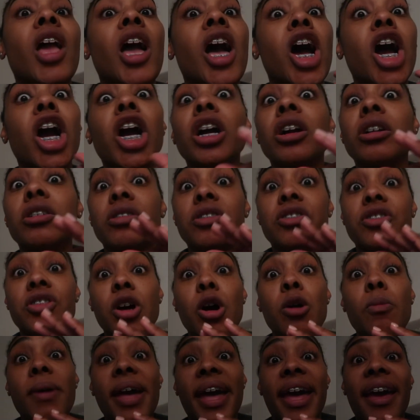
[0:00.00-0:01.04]
hurt
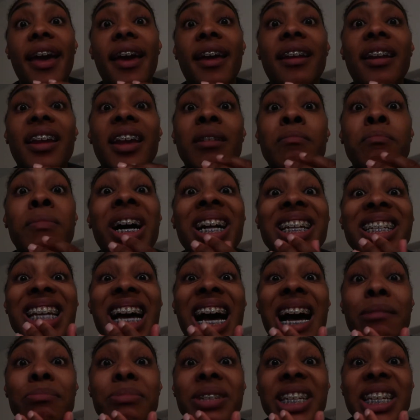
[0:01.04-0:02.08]
so bad, and my
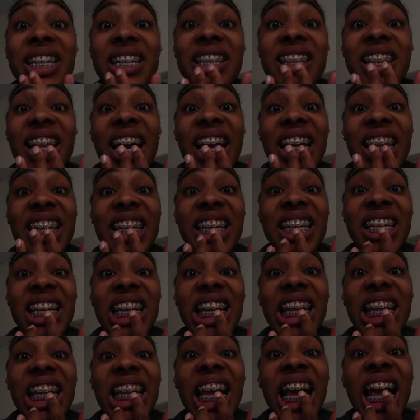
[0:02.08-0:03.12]
top teeth, like
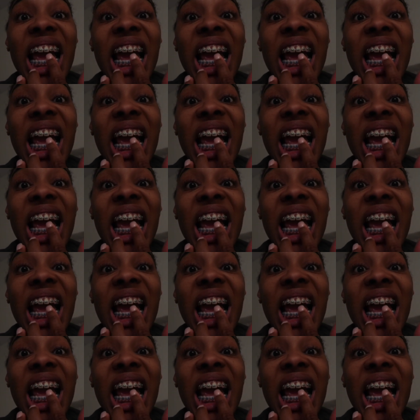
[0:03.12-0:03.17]
these,